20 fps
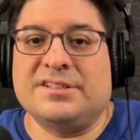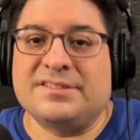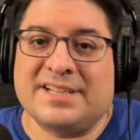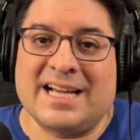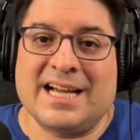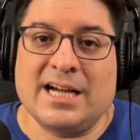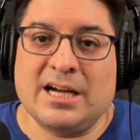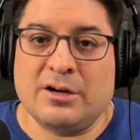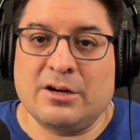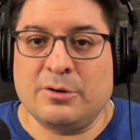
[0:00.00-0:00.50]

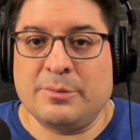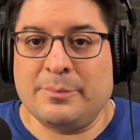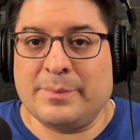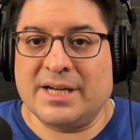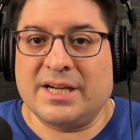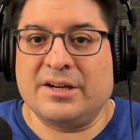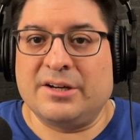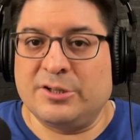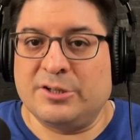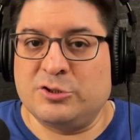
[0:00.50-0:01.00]
how am I
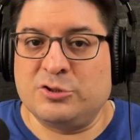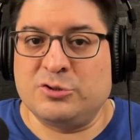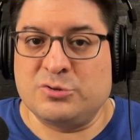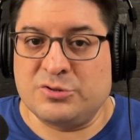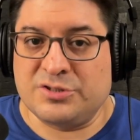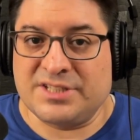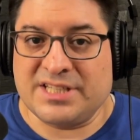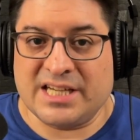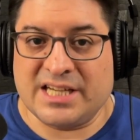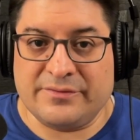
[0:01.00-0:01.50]
going to
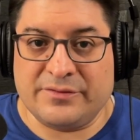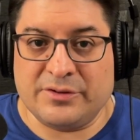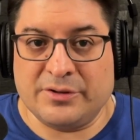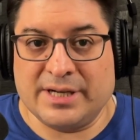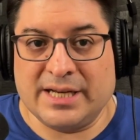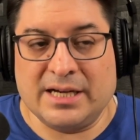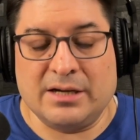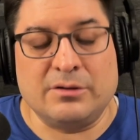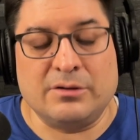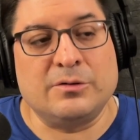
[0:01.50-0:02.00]
save you
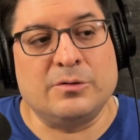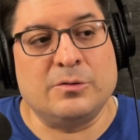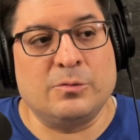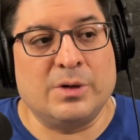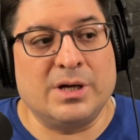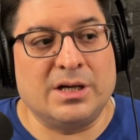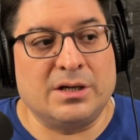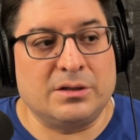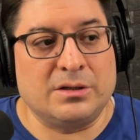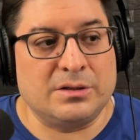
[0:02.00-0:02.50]
now?
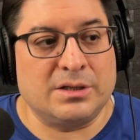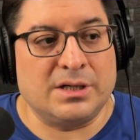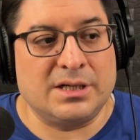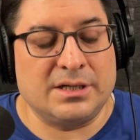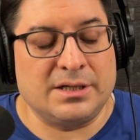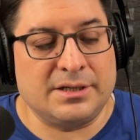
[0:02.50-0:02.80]
Well,